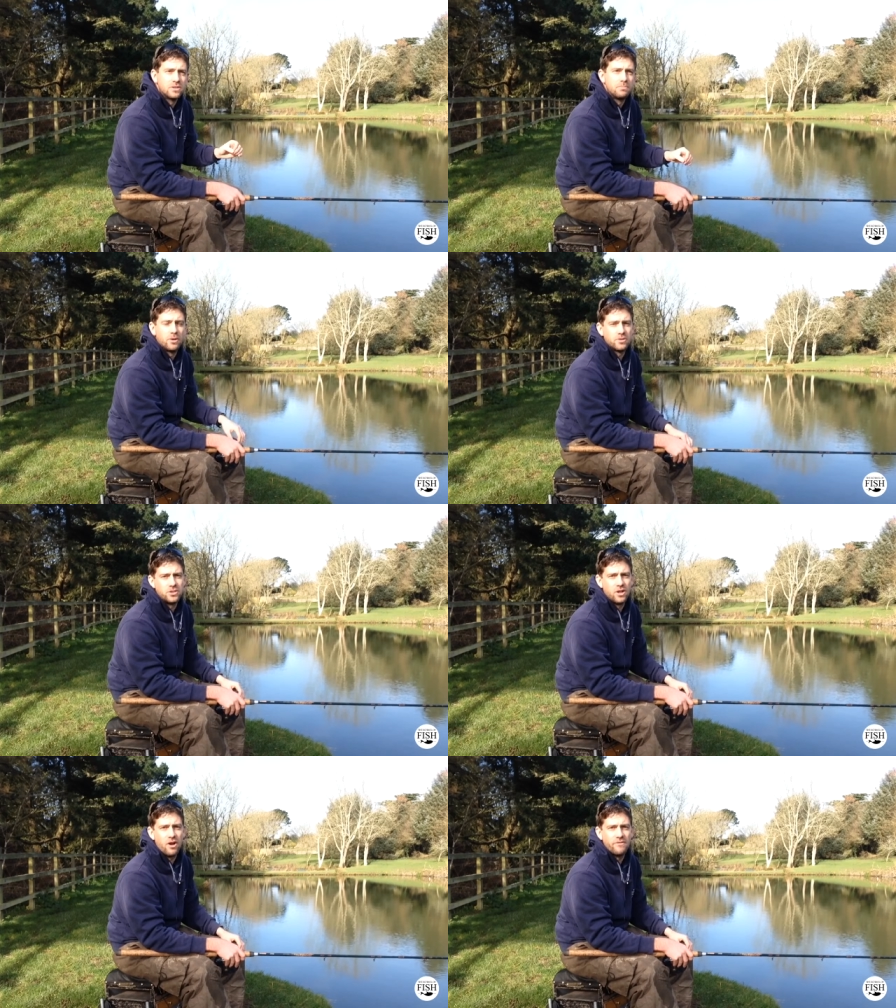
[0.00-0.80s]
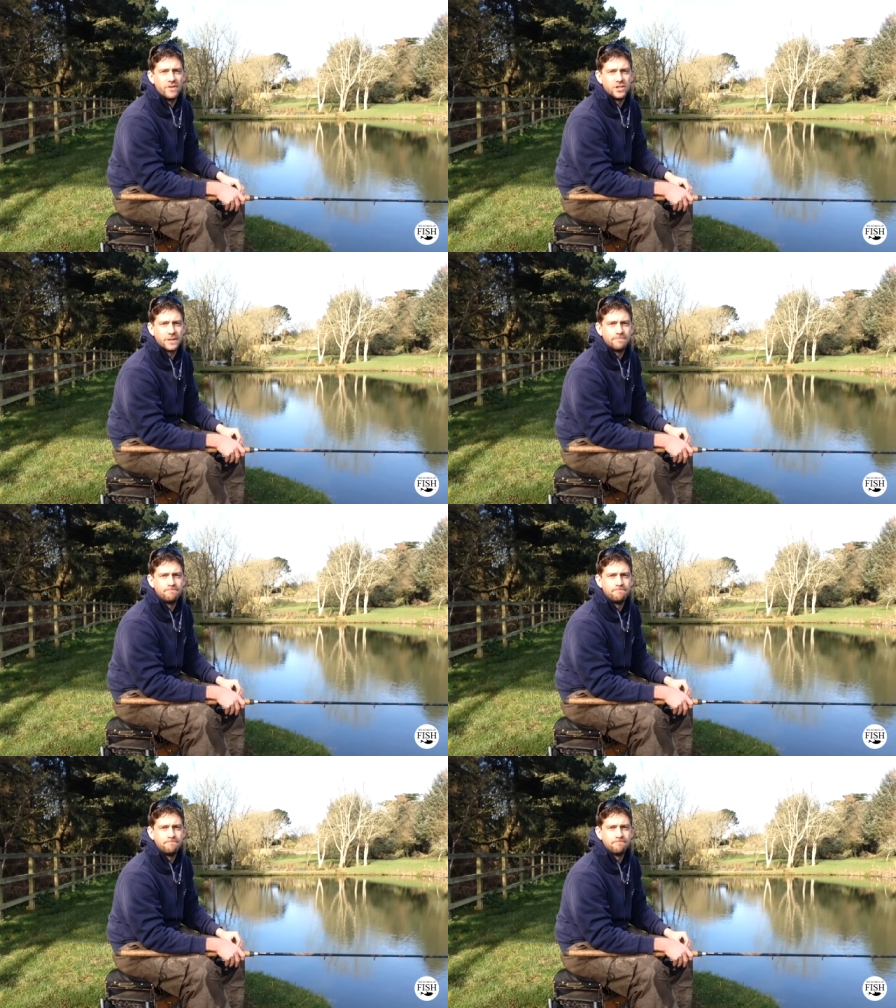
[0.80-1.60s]
good spot to start fishing.
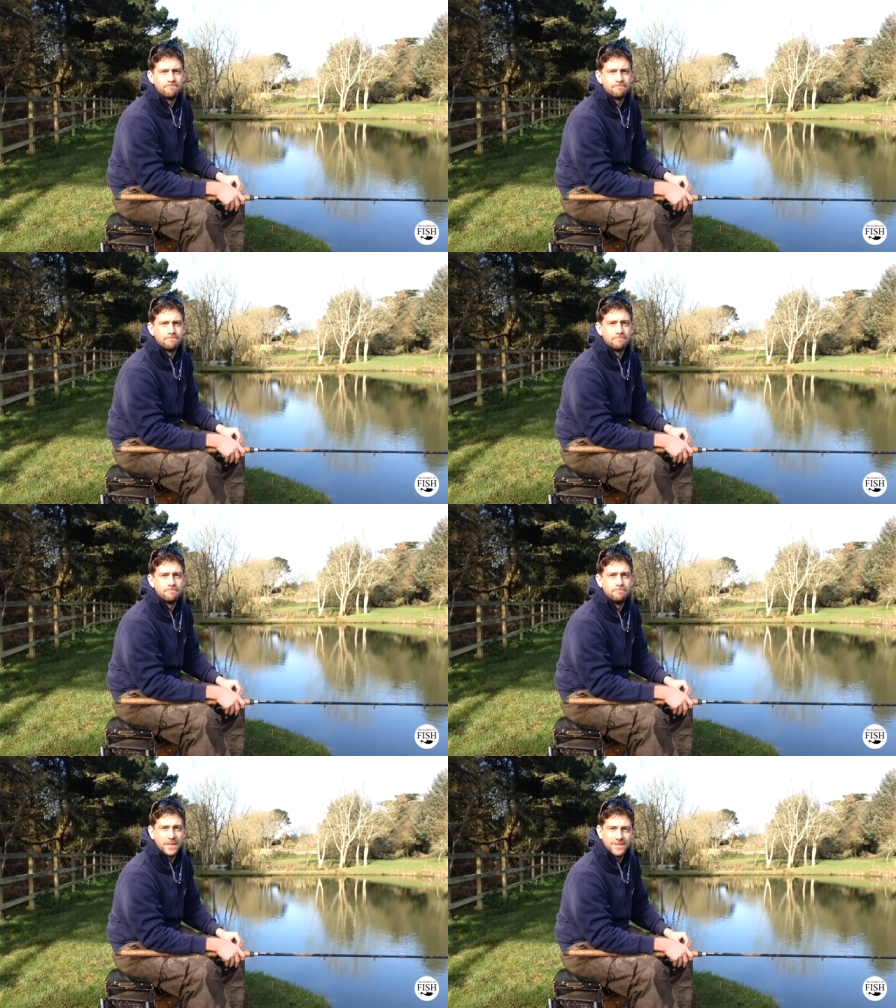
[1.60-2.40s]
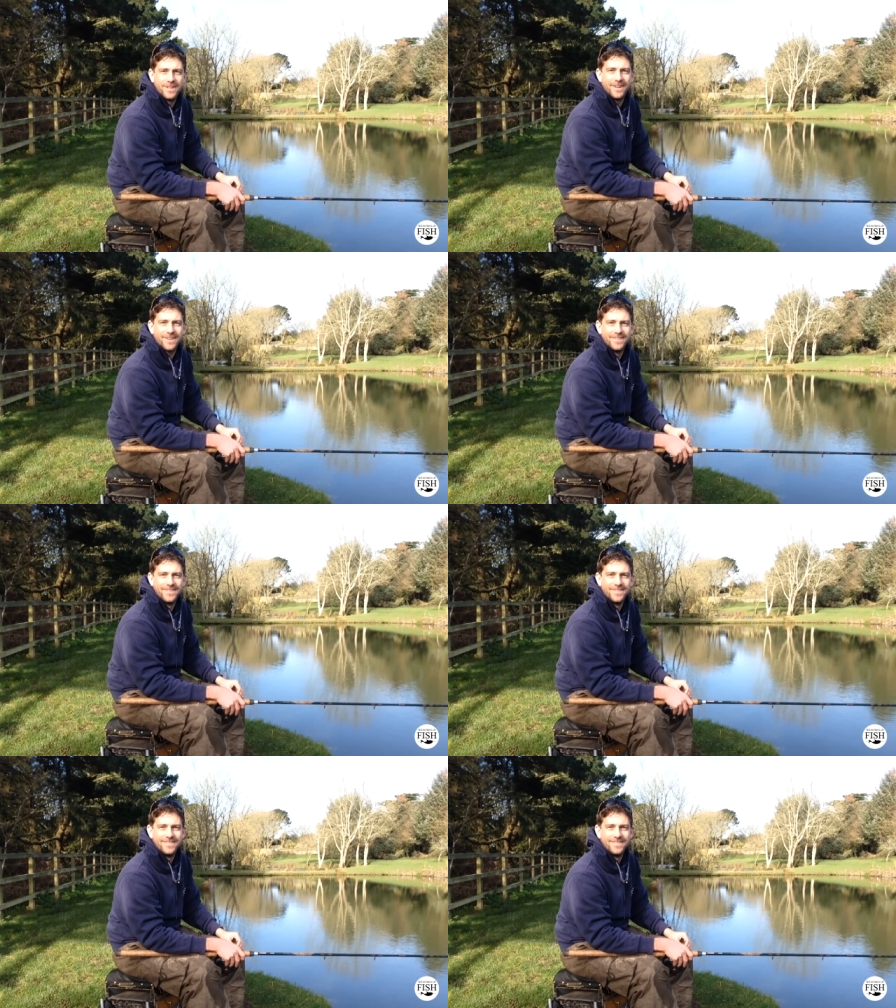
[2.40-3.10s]
Best of luck!